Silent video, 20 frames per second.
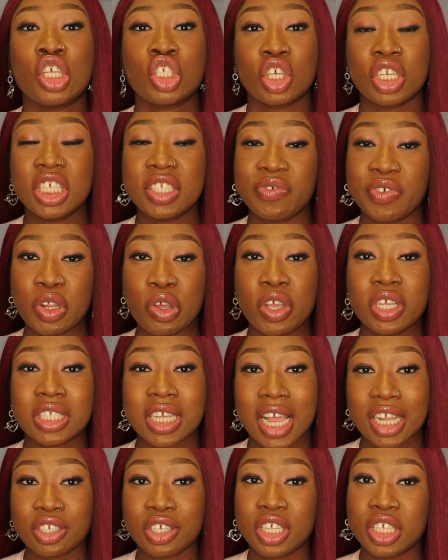So this video is
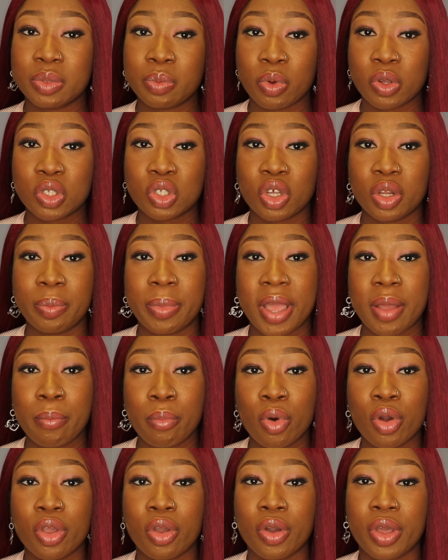actually sponsored by
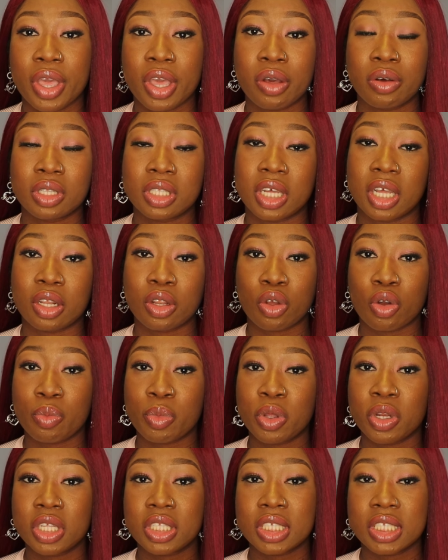Moyo Health and
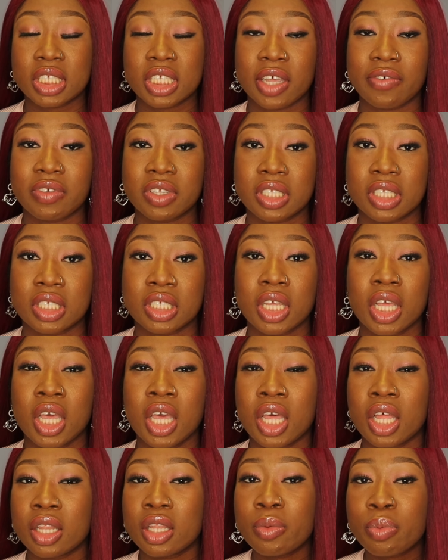Community Services.
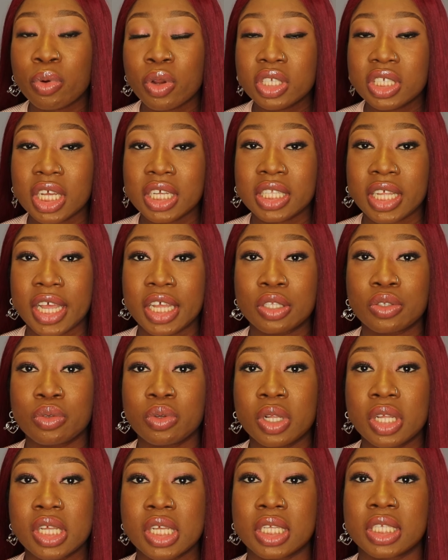The project
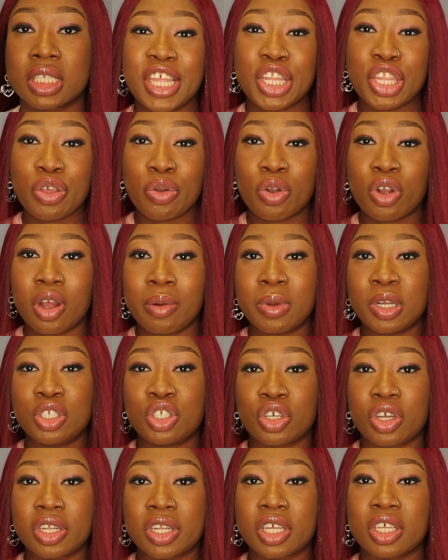title is A Newcomer
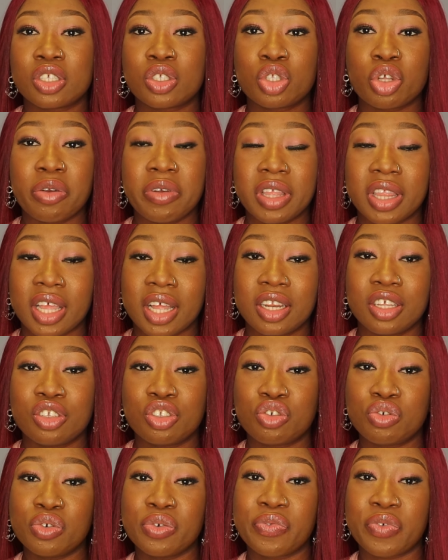Journey,
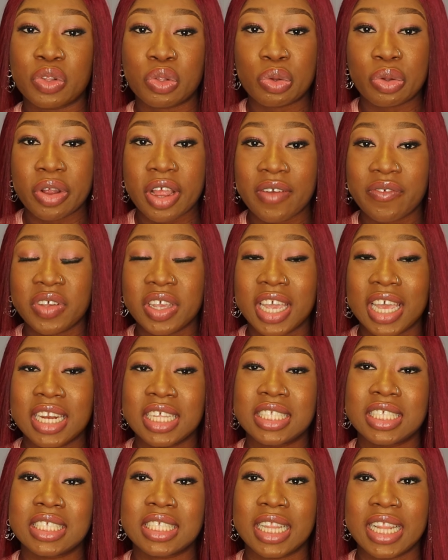Storytelling Through Photography
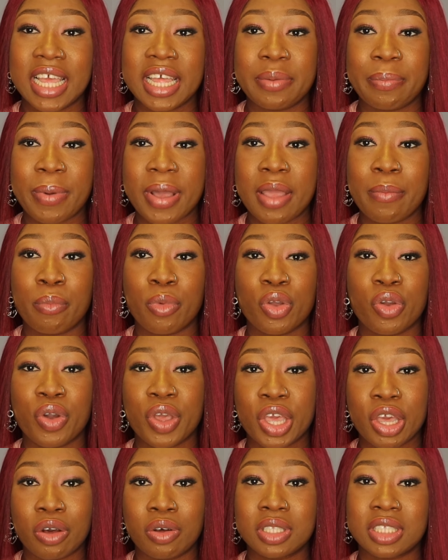and it is led by
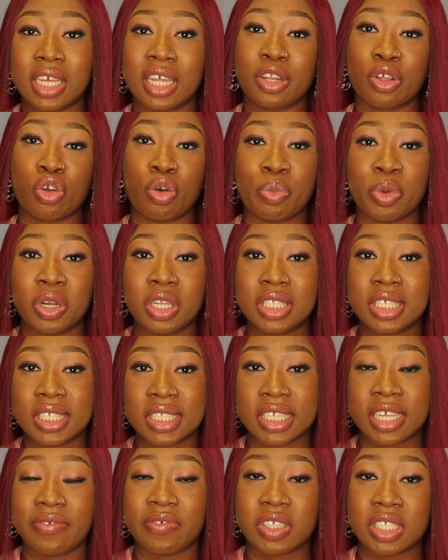Moyo Health and Community
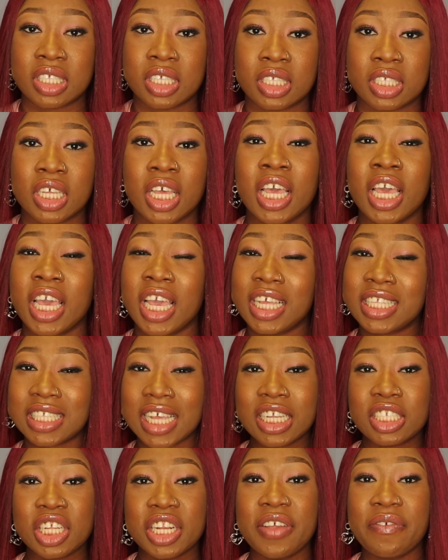Services. It's
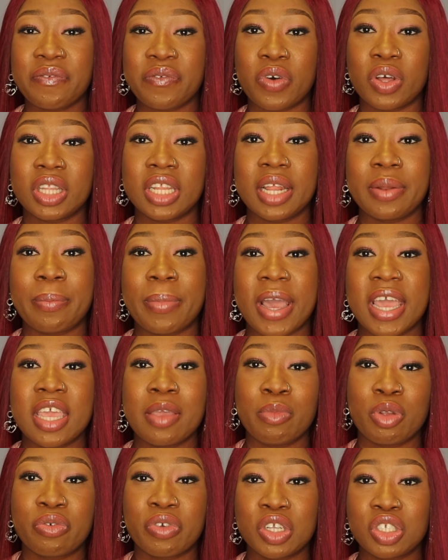actually funded by
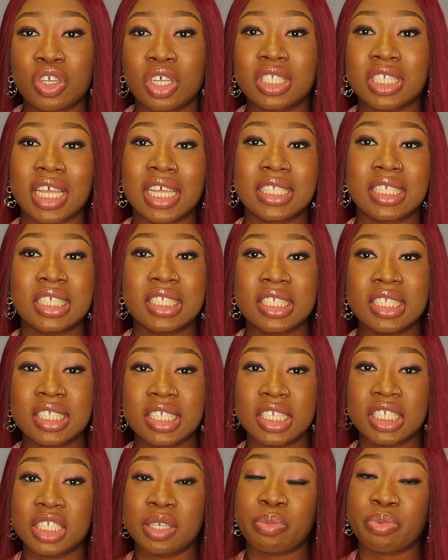Immigrations and
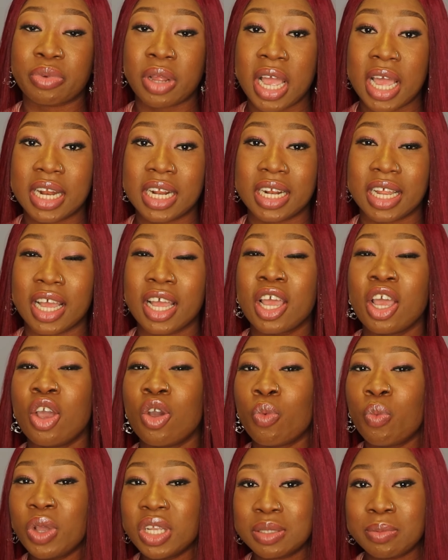Citizenship Canada,
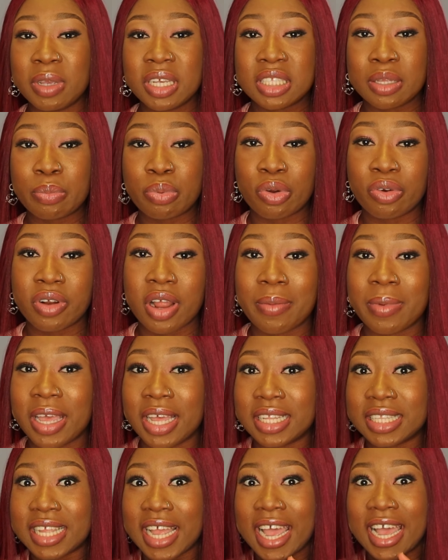which makes the program
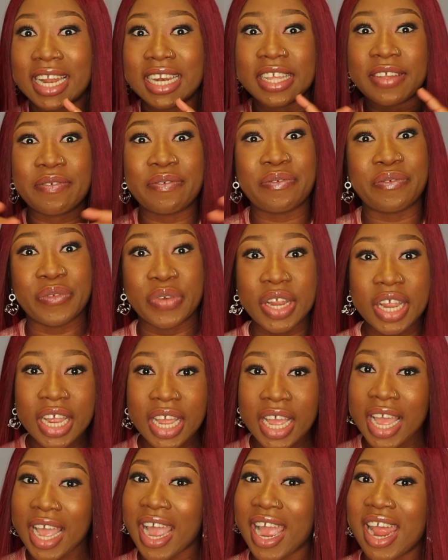entirely
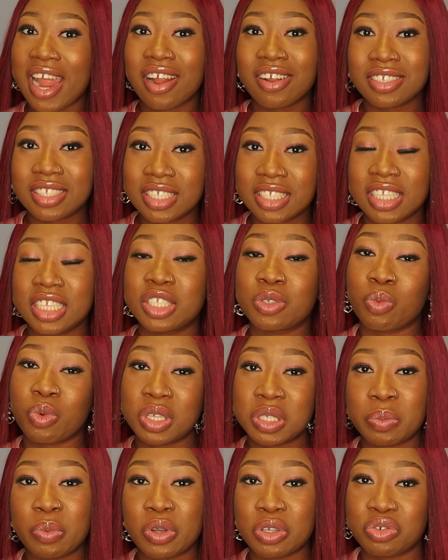free. IRCC is
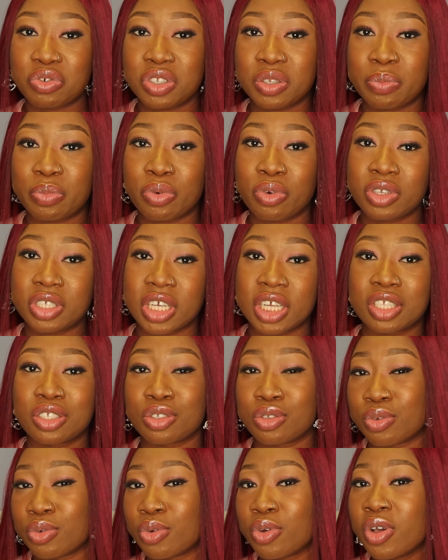one sponsoring the project,
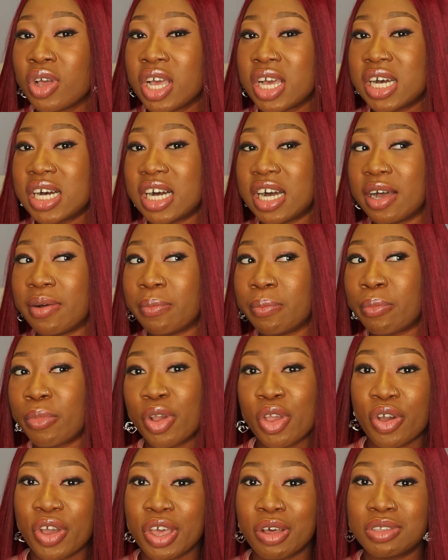so um,
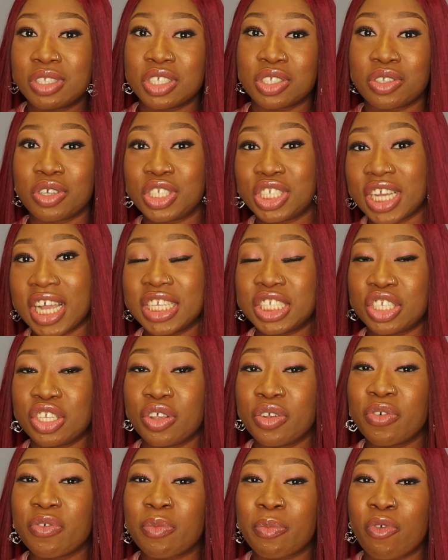Moyo Health is not
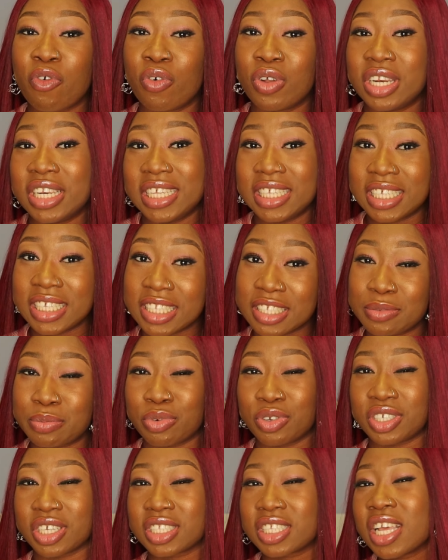charging you for leading this
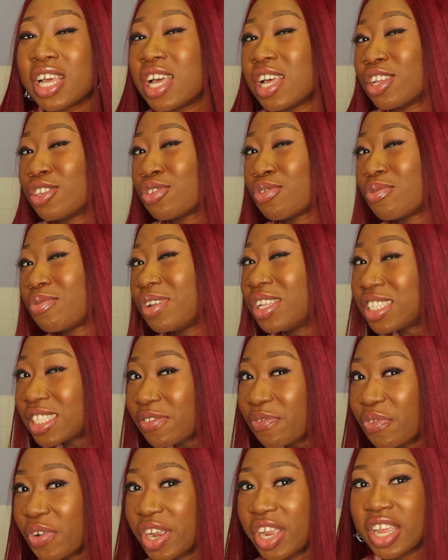project. So
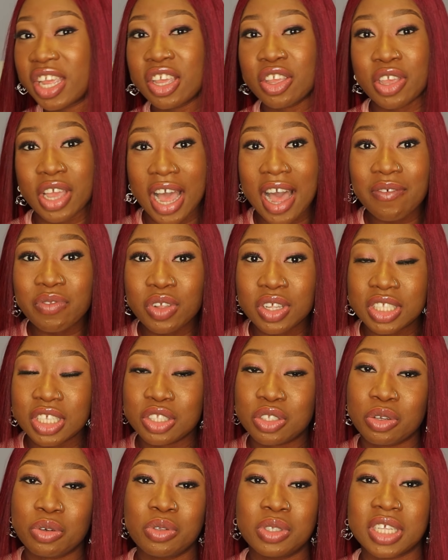it's free. You have
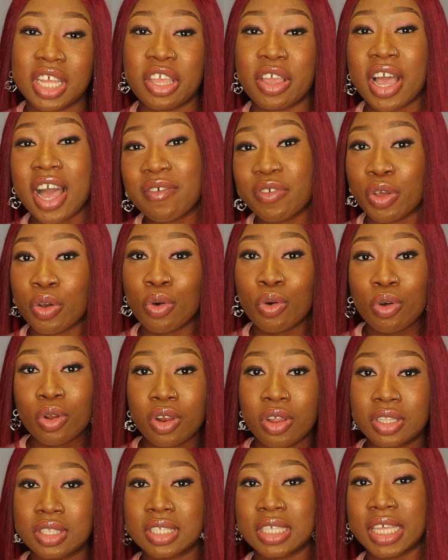nothing to lose and you have a
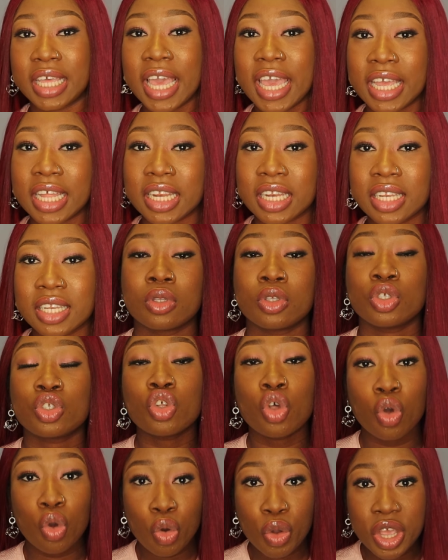whole lot to gain.
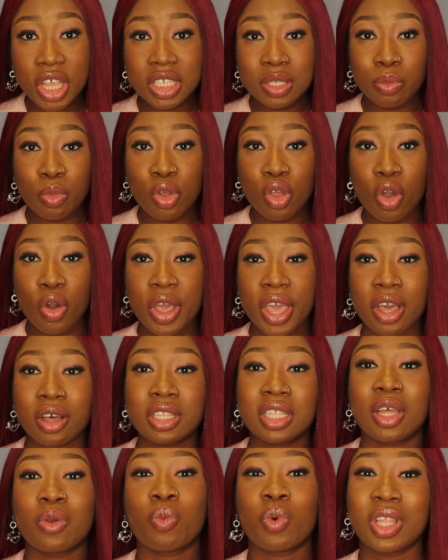So who is Moyo
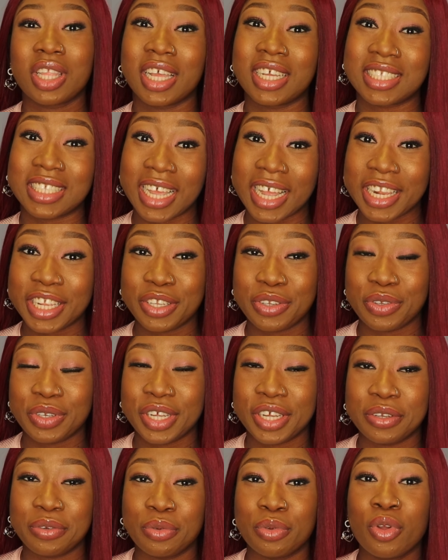Health and what exactly do
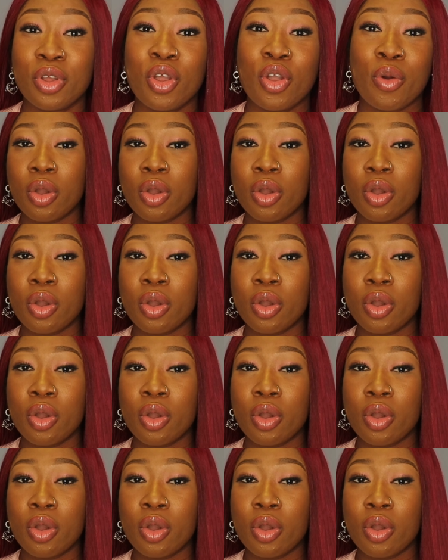they do?